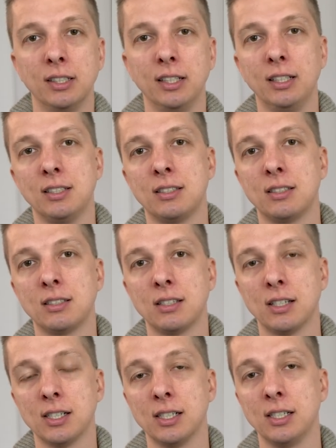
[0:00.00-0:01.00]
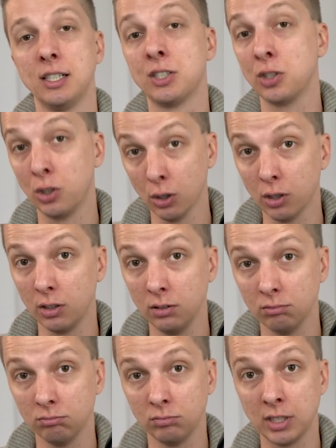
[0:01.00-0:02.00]
It's good,
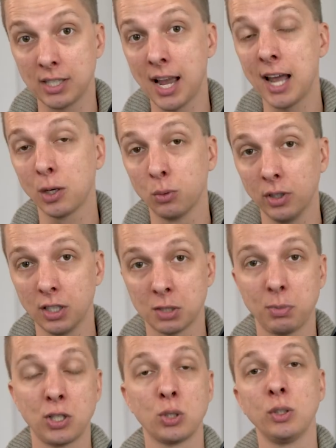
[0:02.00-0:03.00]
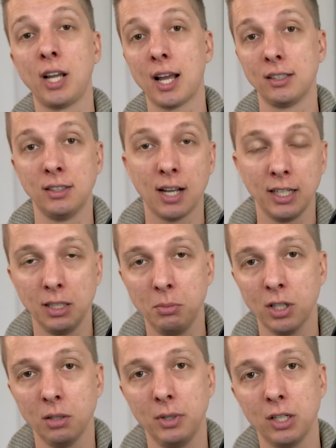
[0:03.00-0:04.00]
it's adequate, especially at
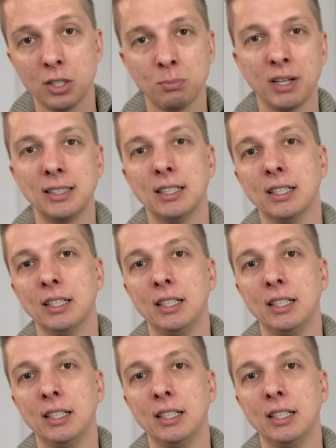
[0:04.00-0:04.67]
90mm, but